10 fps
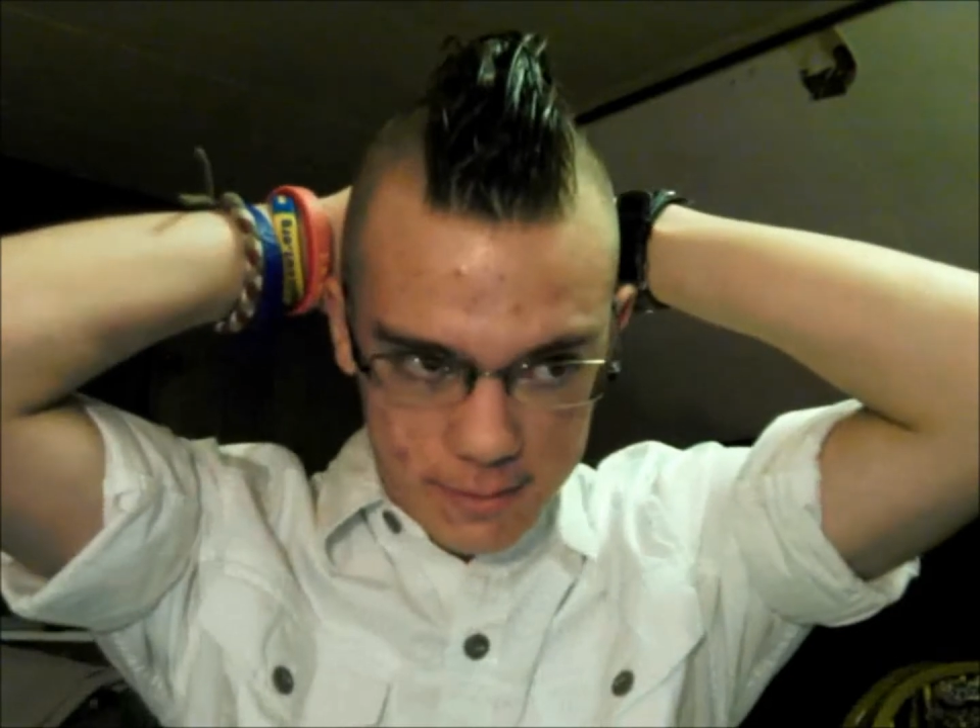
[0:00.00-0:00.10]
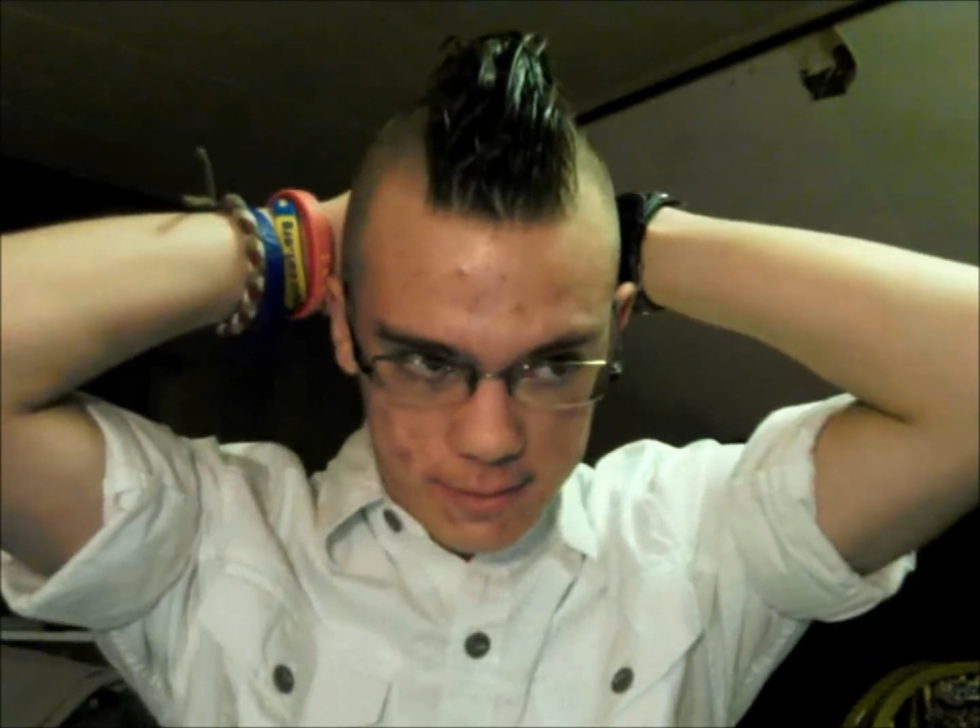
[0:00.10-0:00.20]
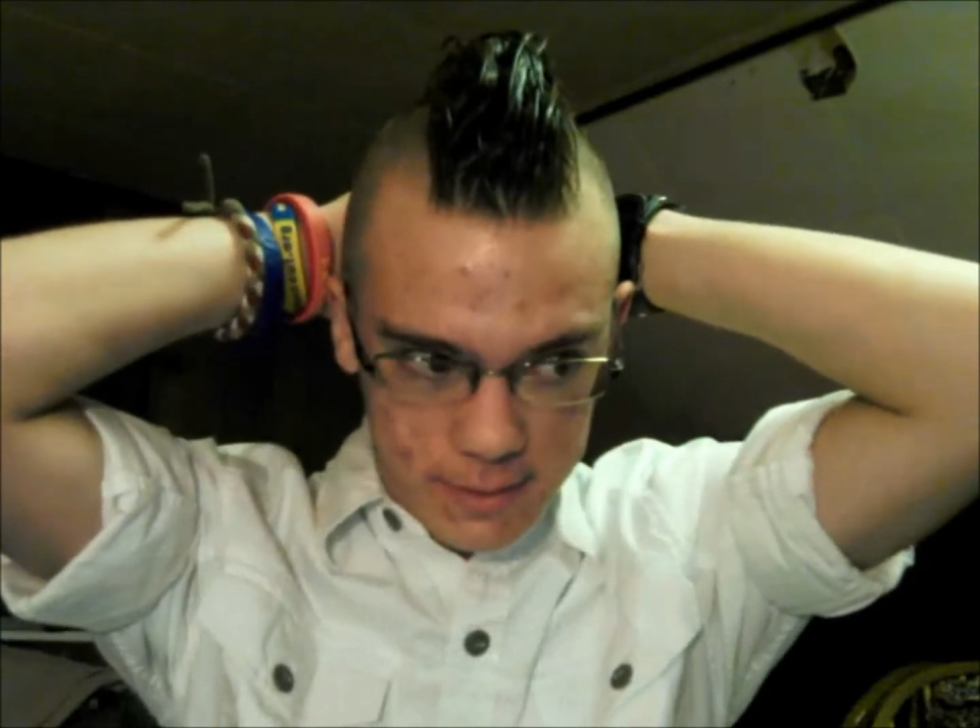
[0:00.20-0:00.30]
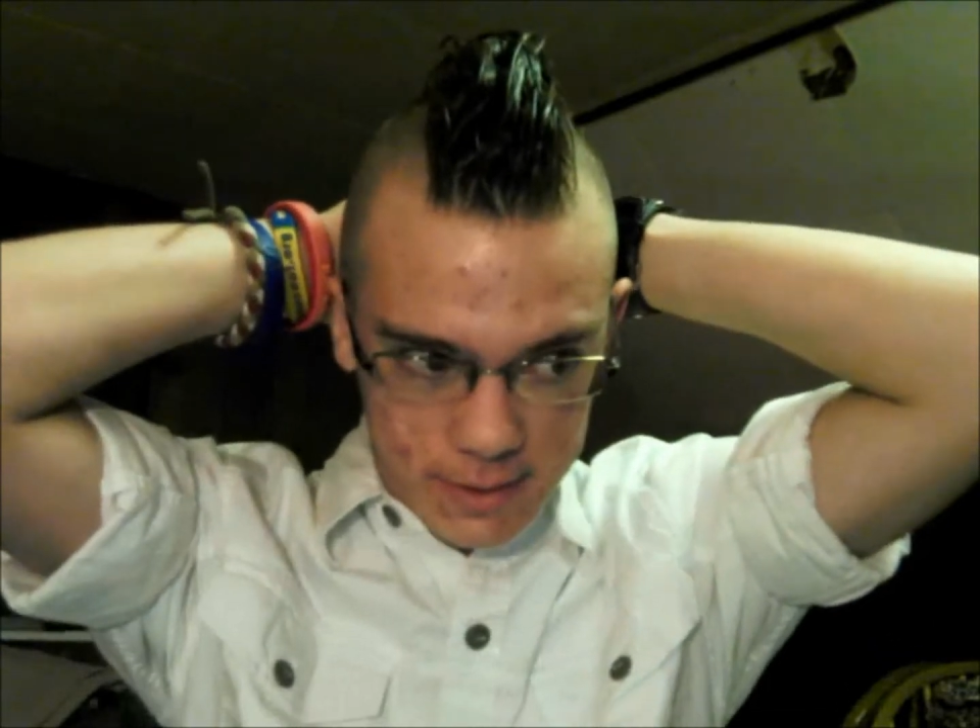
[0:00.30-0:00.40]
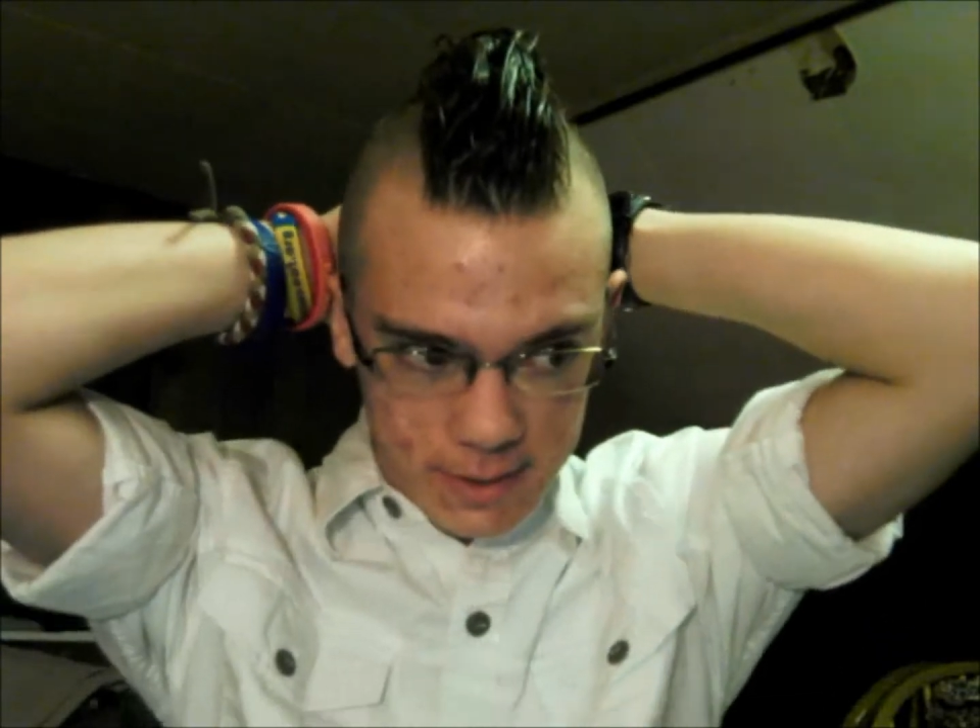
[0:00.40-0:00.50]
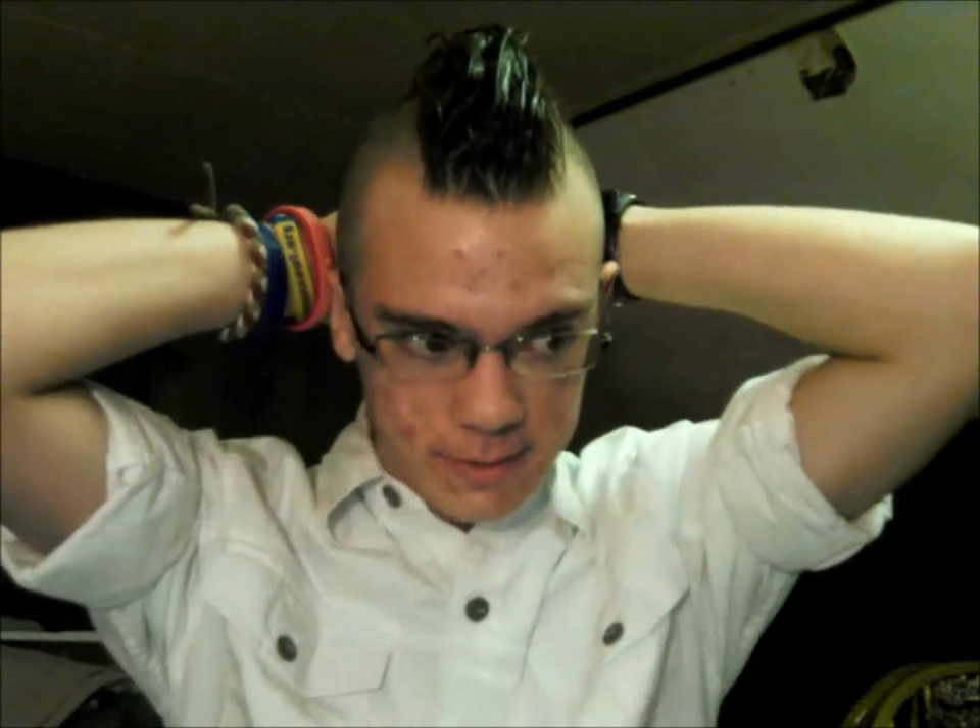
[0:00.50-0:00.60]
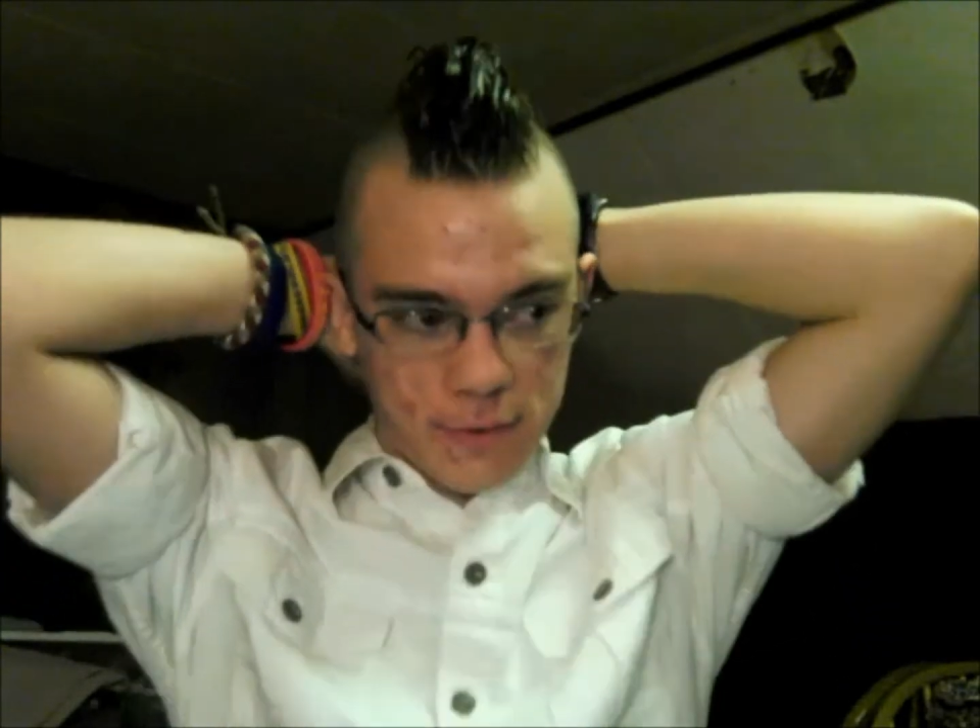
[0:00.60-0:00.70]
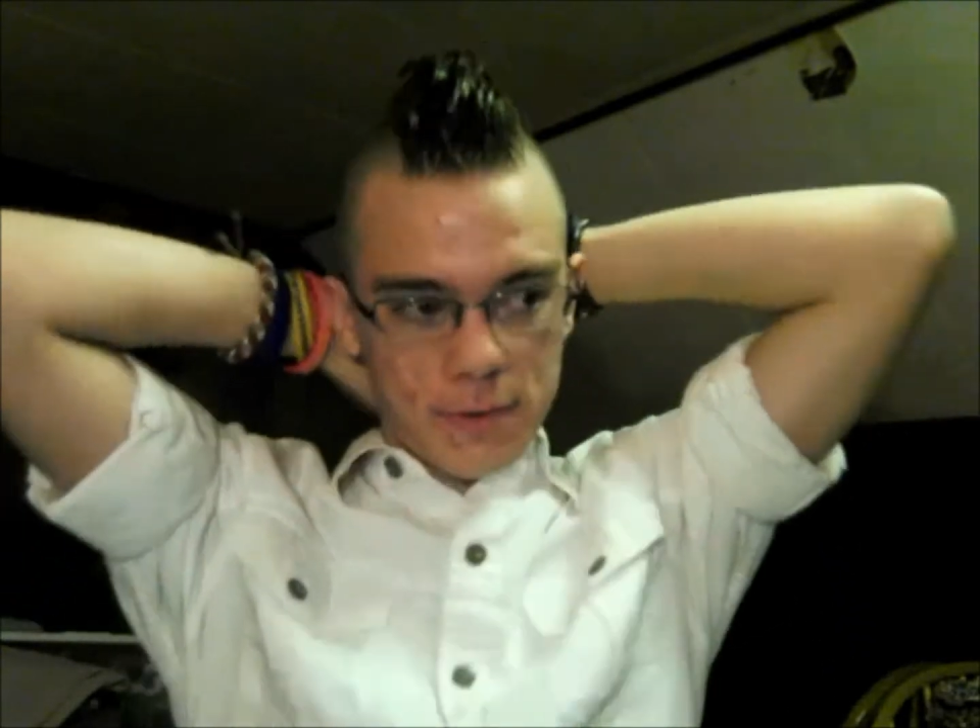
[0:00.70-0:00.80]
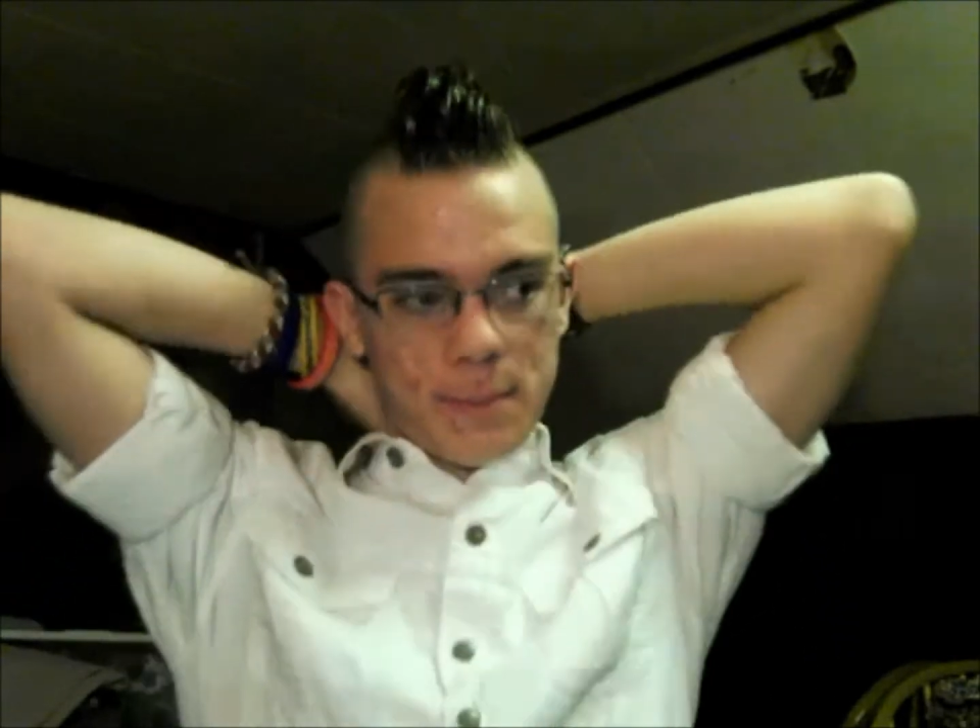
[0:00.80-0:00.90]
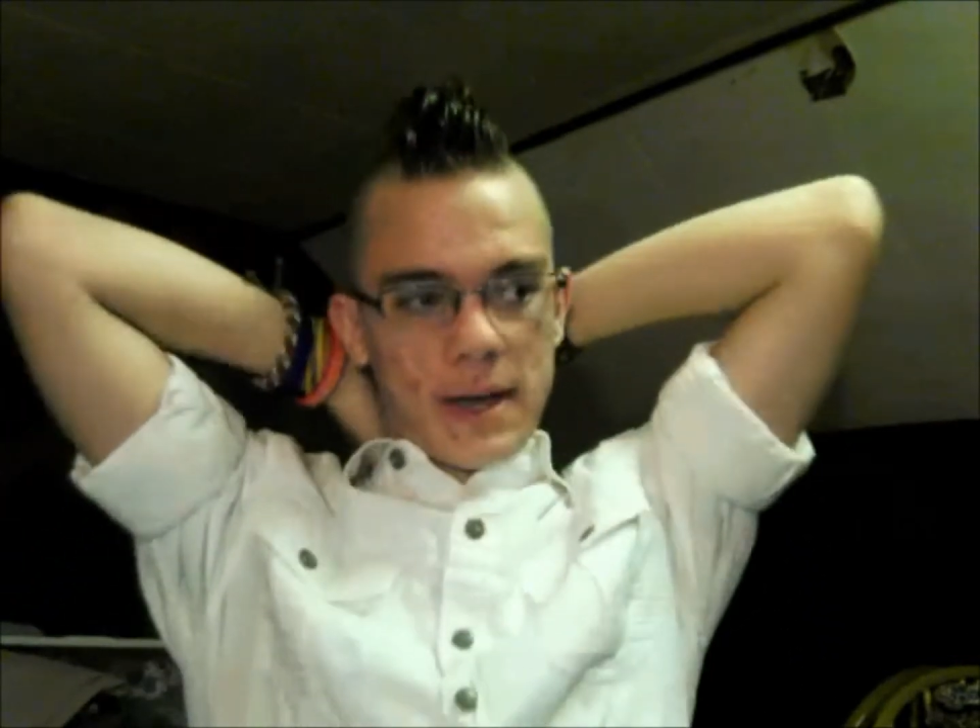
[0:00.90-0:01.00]
So
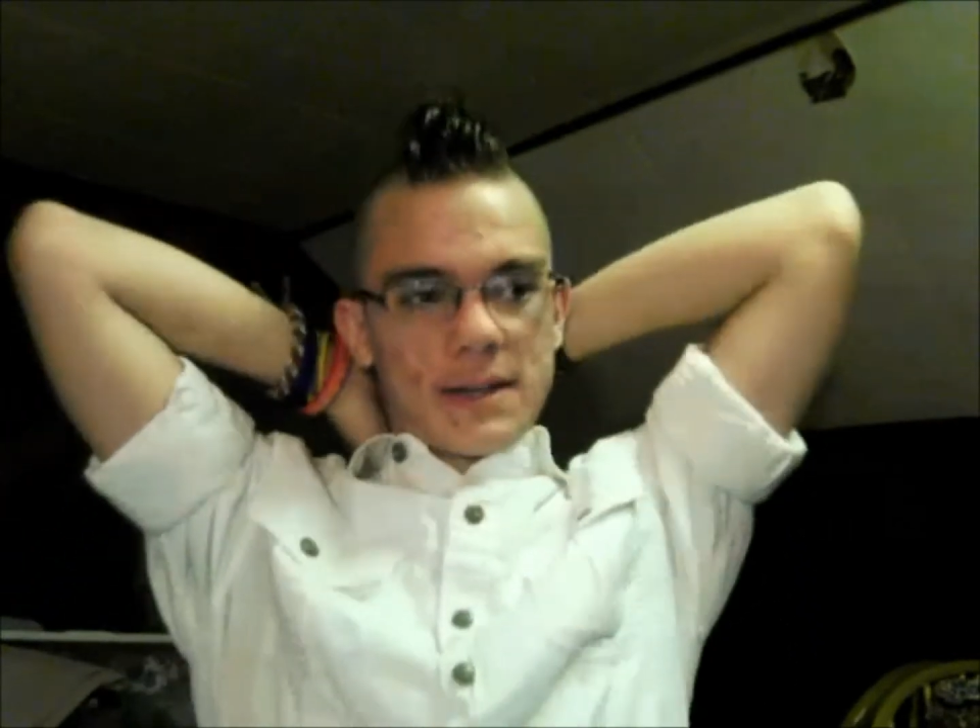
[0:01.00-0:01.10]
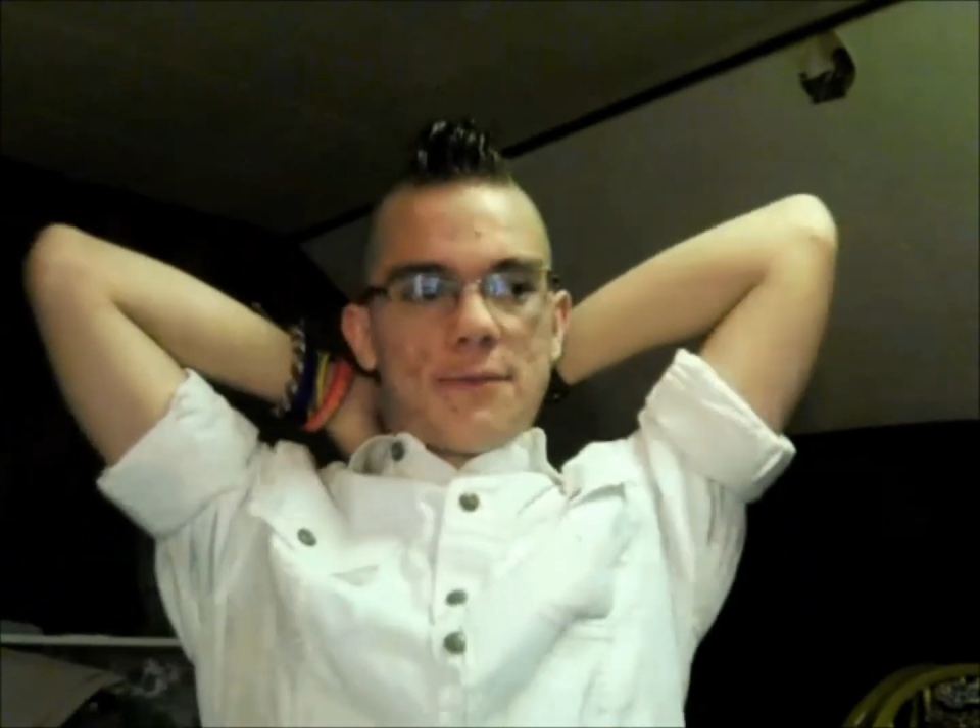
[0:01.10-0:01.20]
for the past